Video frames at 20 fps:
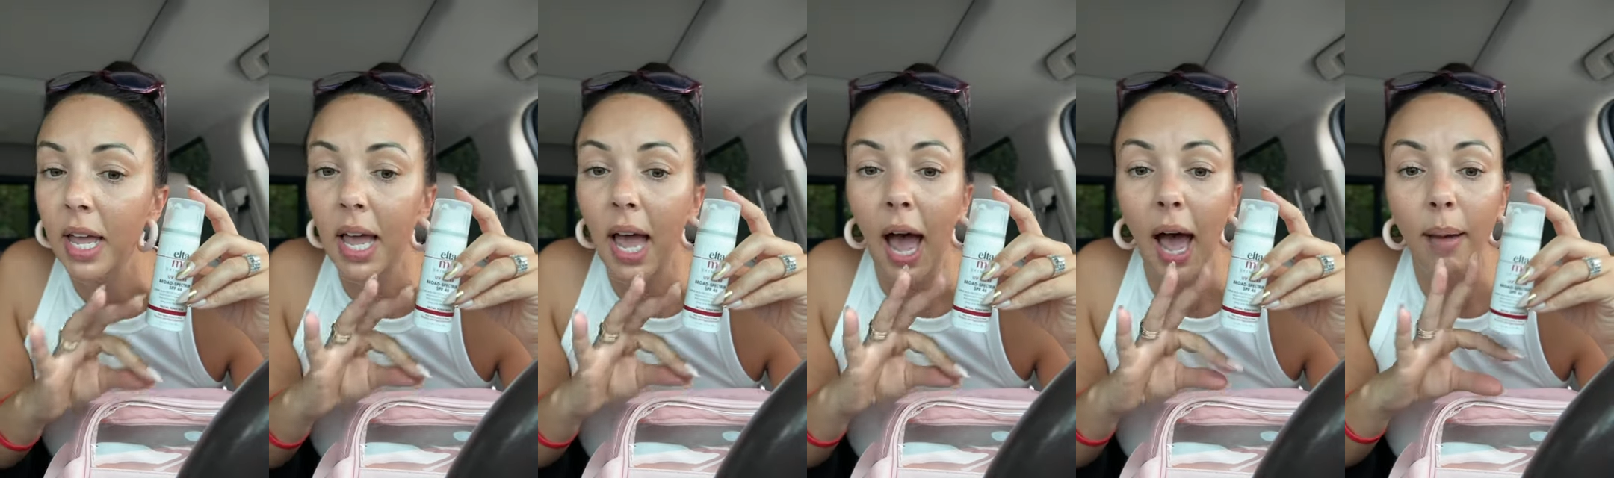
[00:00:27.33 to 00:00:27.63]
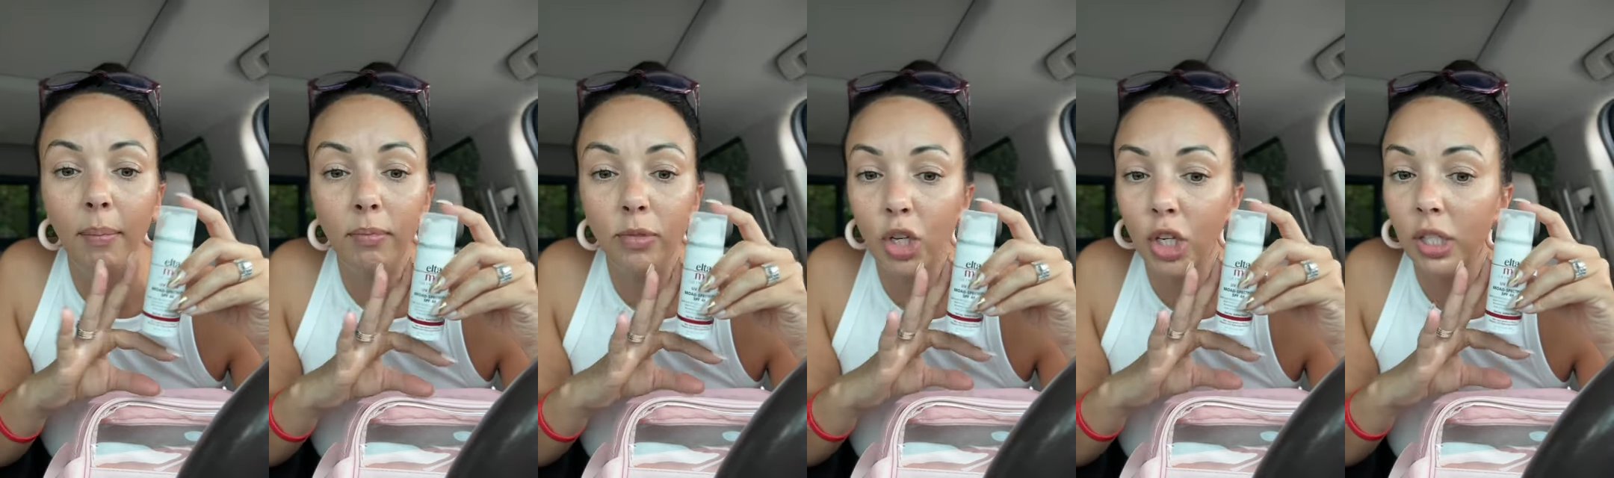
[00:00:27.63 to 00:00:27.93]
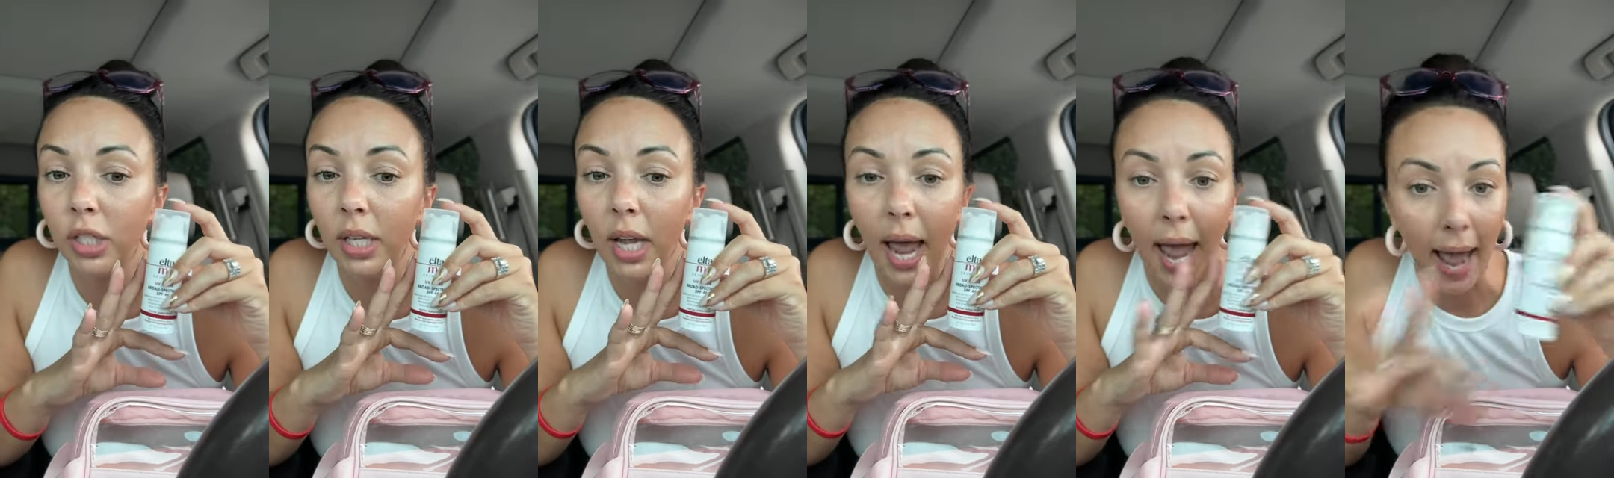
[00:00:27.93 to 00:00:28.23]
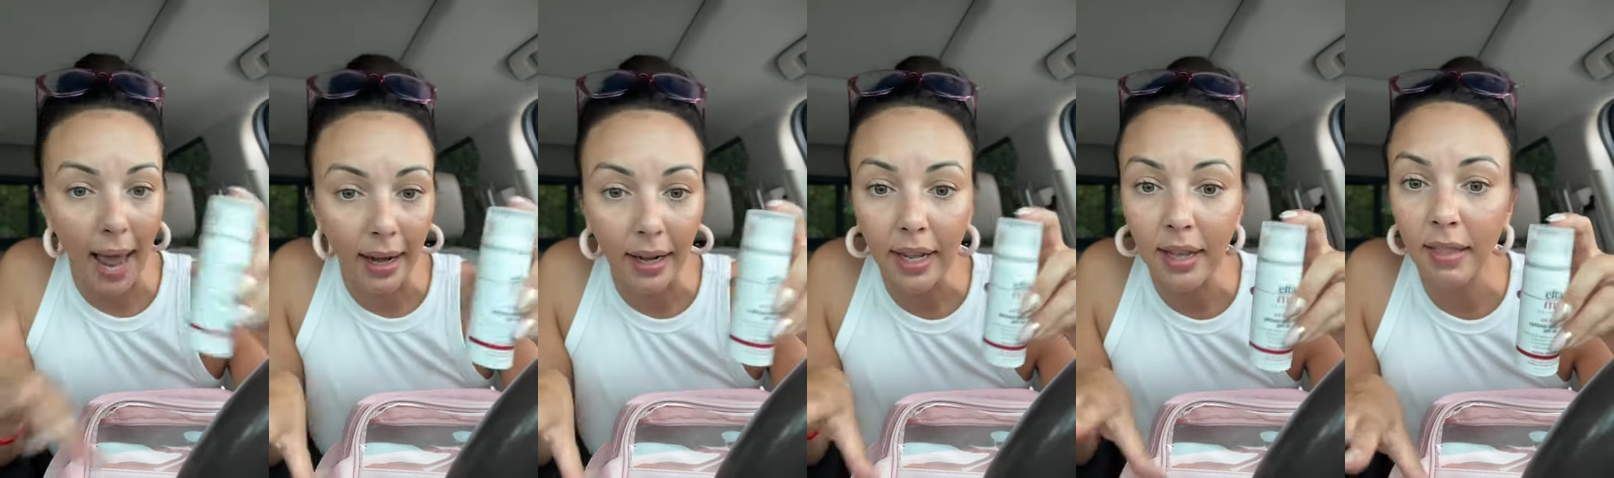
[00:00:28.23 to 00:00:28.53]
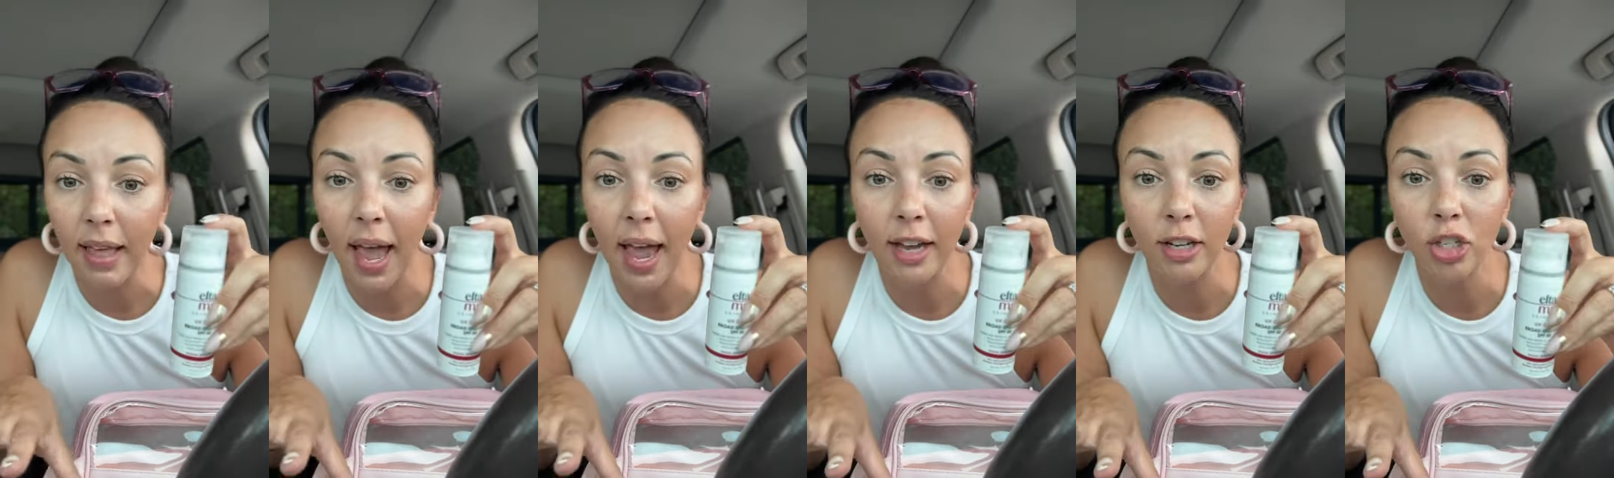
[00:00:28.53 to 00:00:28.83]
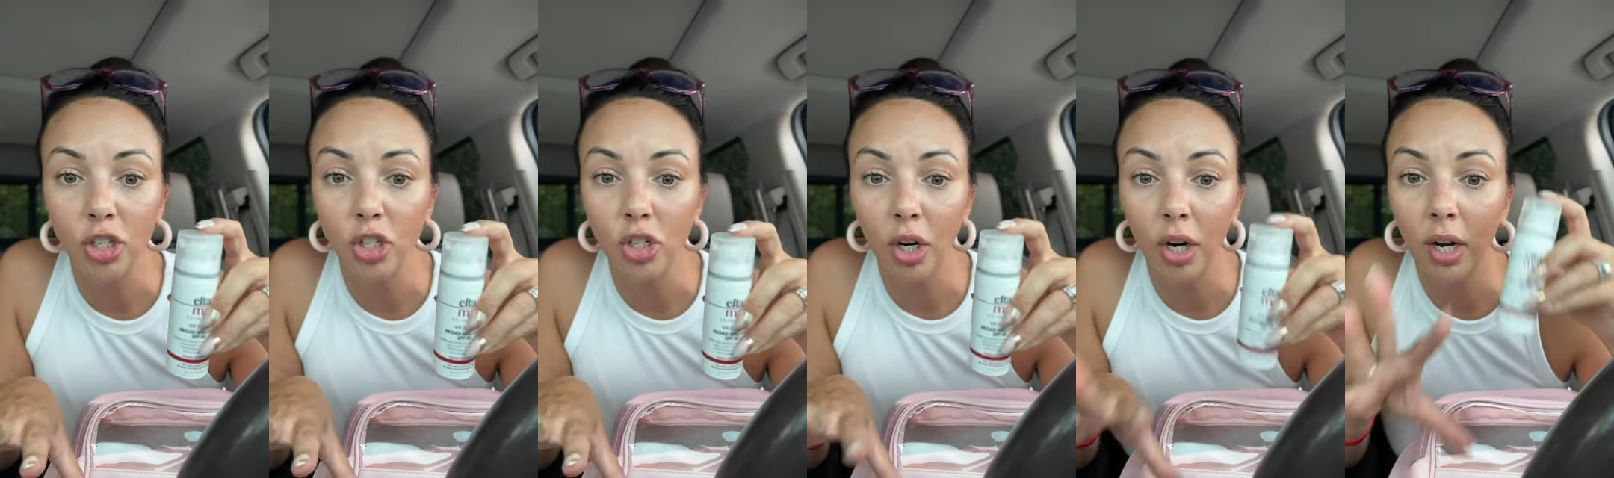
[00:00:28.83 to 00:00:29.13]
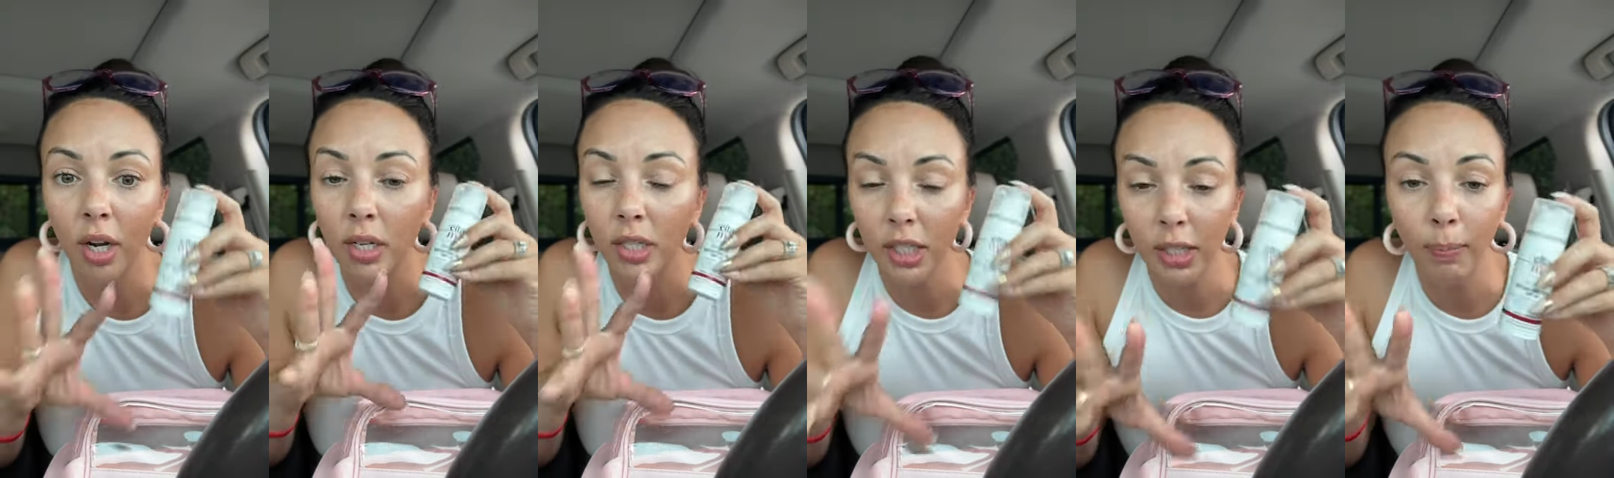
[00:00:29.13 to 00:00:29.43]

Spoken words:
I'm just adding the extra